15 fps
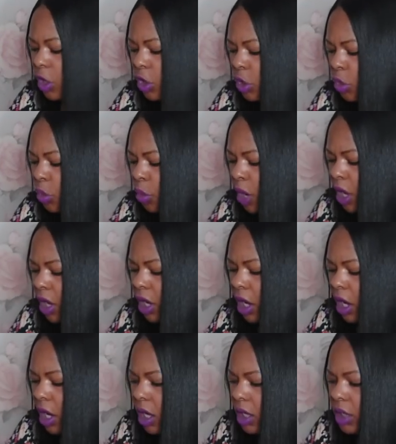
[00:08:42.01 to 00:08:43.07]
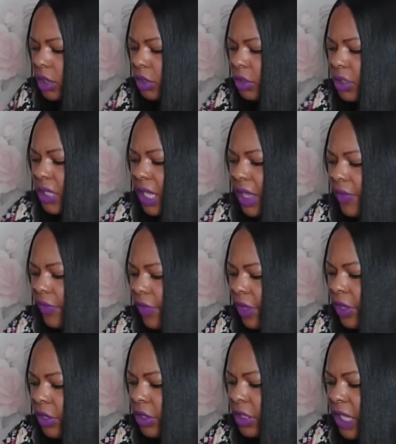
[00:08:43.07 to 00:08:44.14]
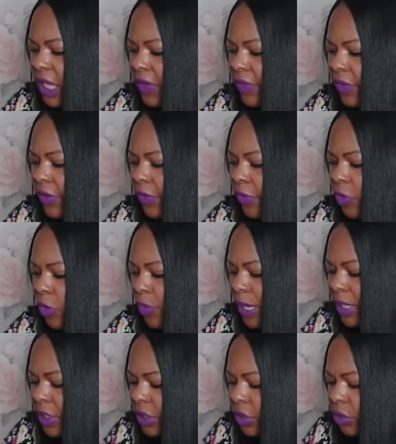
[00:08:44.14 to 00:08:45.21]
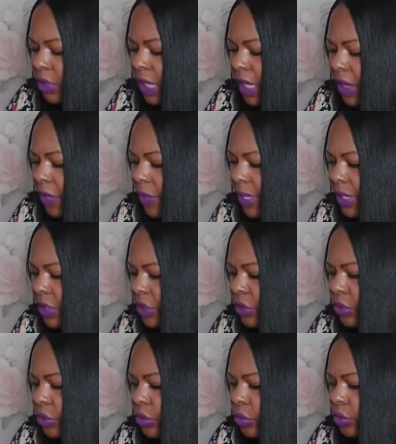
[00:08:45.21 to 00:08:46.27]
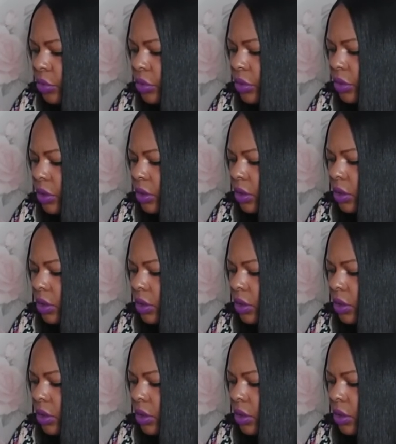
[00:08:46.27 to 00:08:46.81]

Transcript: You work hard, you save and you save in Four of Pentacles, Eight of Pentacles.